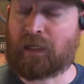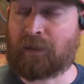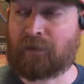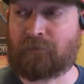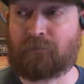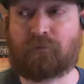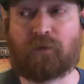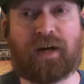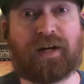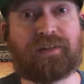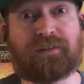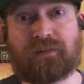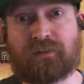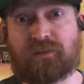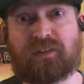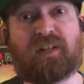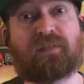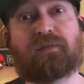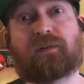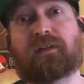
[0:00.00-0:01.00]
phrases
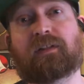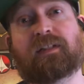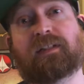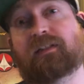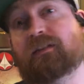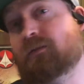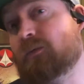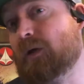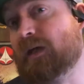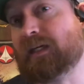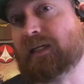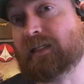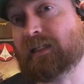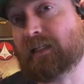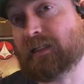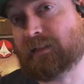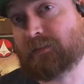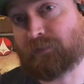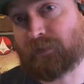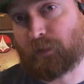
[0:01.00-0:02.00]
differently than the way
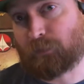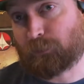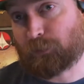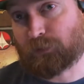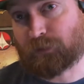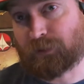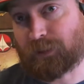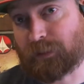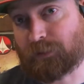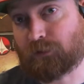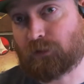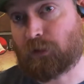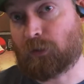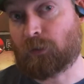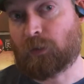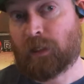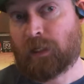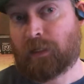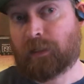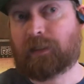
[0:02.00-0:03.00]
EA developers did.
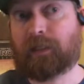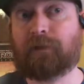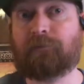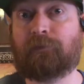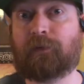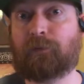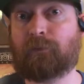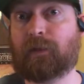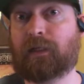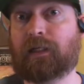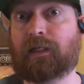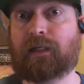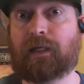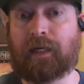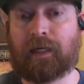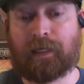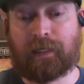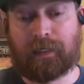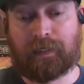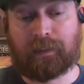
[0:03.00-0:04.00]
So giving
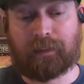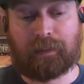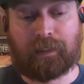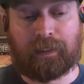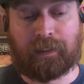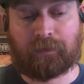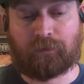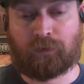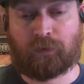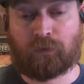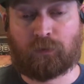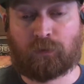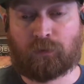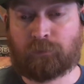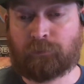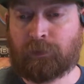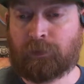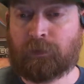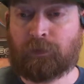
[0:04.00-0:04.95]
me a little